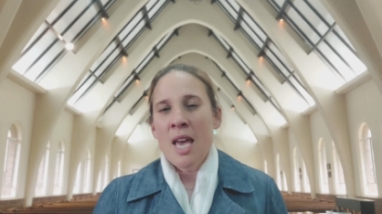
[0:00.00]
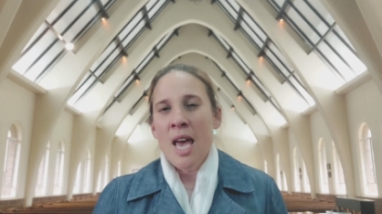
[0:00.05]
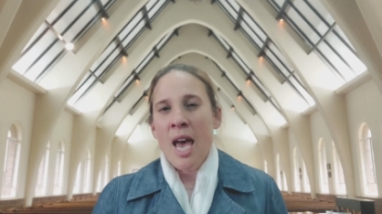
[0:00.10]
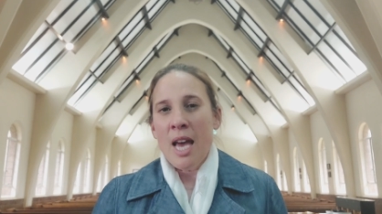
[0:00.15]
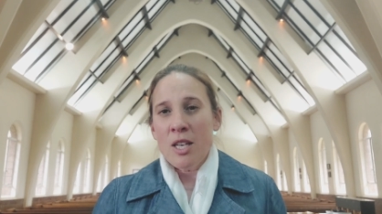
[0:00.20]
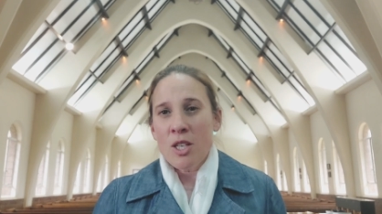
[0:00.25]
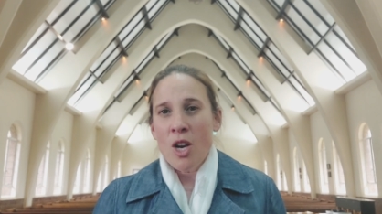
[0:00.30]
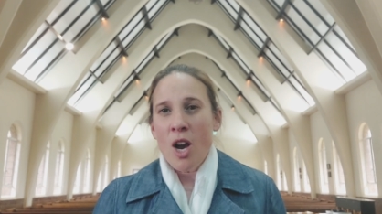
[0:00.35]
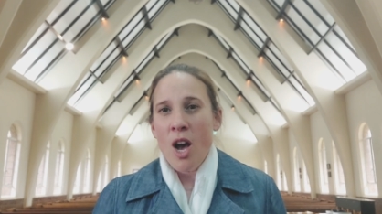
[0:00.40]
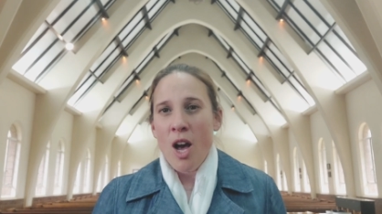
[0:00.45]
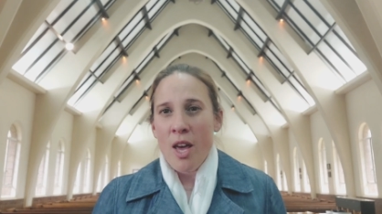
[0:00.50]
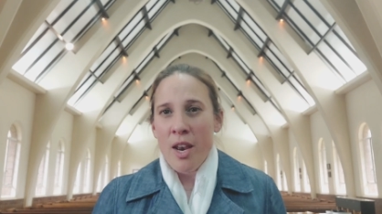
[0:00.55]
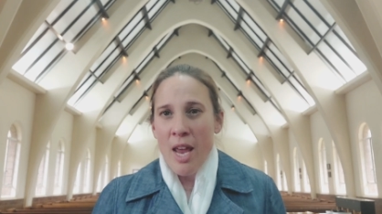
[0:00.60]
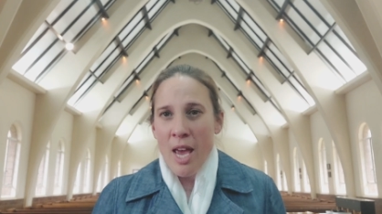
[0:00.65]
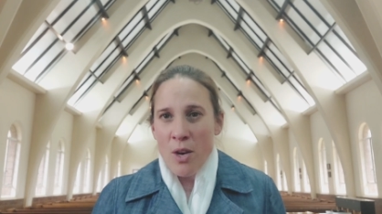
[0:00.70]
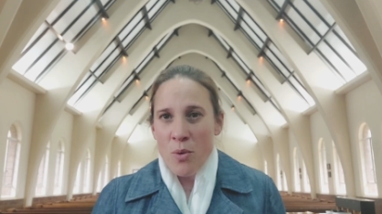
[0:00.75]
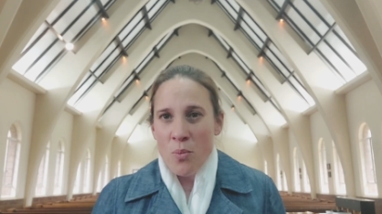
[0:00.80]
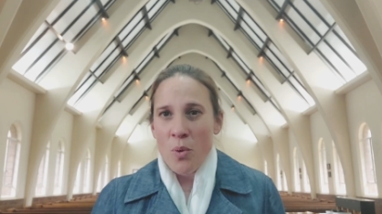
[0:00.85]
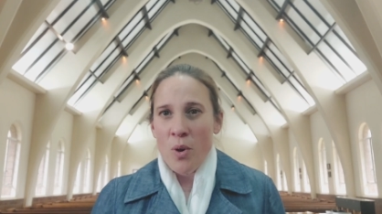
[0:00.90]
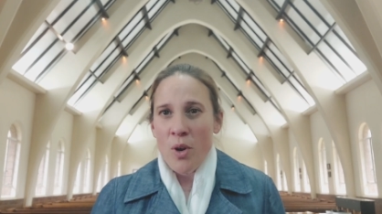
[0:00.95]
And God
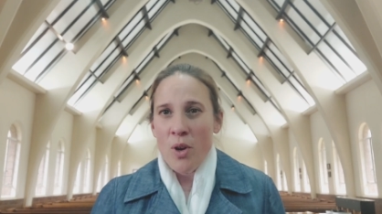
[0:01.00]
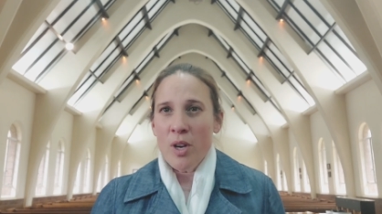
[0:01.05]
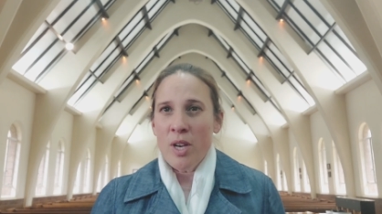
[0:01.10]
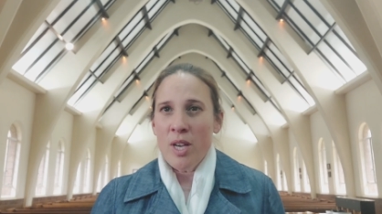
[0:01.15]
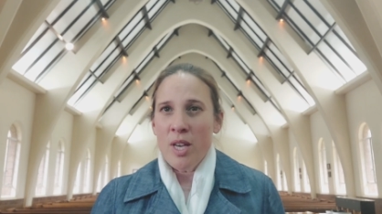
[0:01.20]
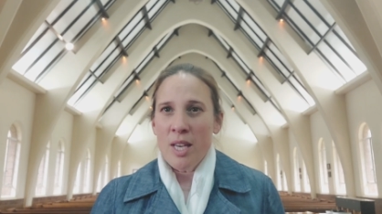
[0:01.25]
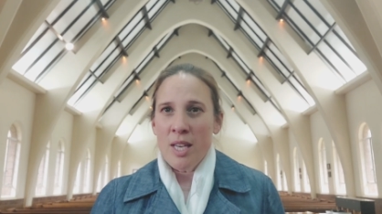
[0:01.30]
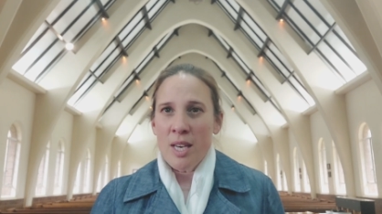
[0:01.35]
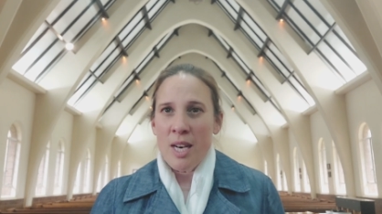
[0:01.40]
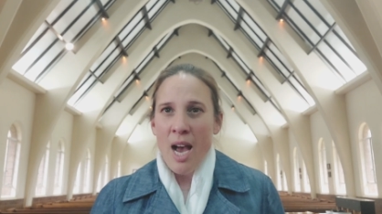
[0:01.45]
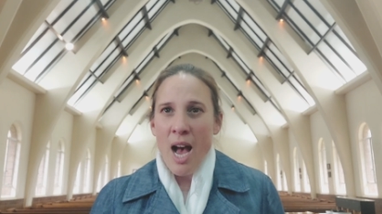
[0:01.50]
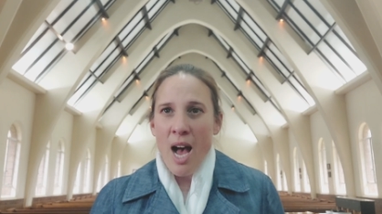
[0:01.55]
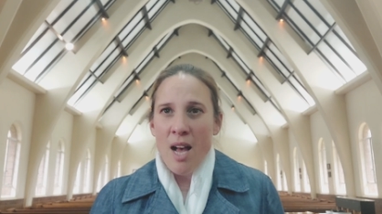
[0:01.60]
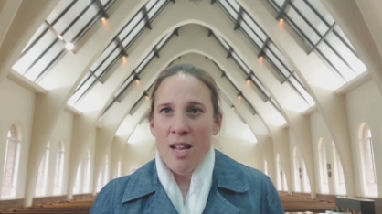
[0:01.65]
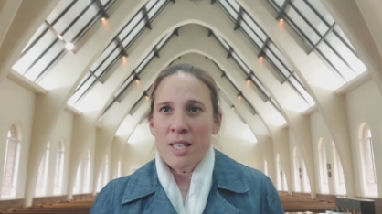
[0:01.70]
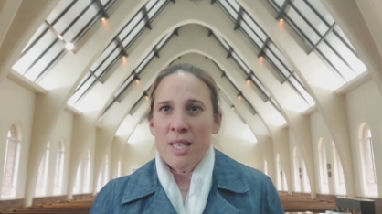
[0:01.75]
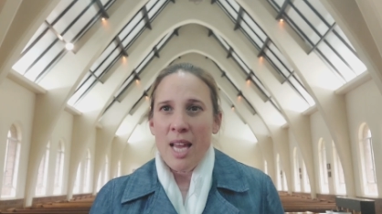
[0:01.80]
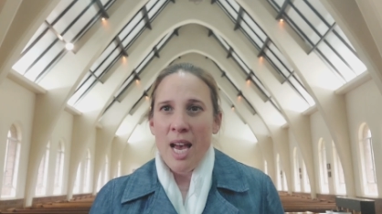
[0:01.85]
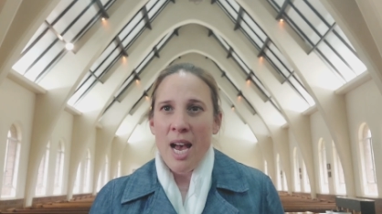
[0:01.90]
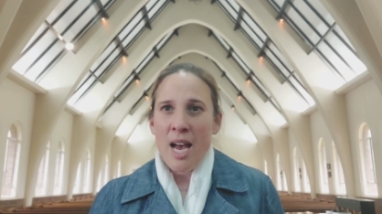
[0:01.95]
at work in our
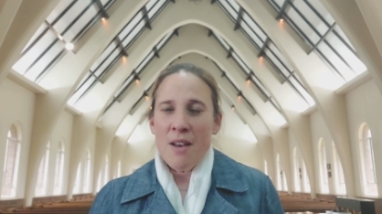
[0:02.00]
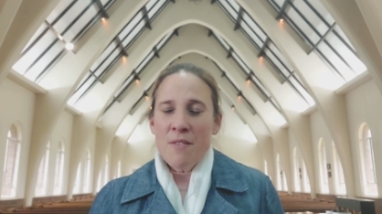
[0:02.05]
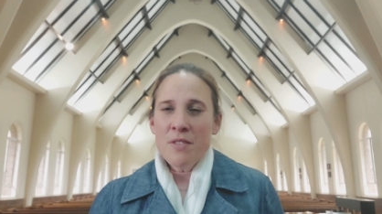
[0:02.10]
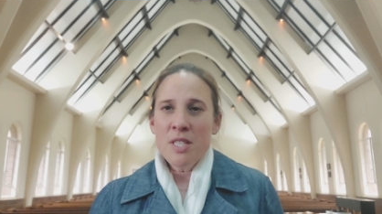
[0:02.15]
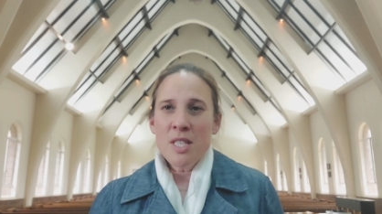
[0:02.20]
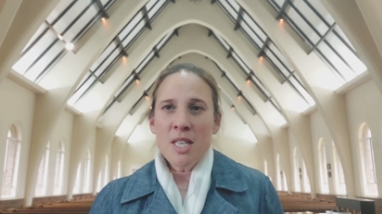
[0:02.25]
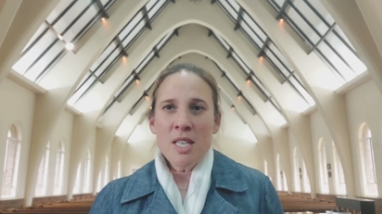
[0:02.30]
lives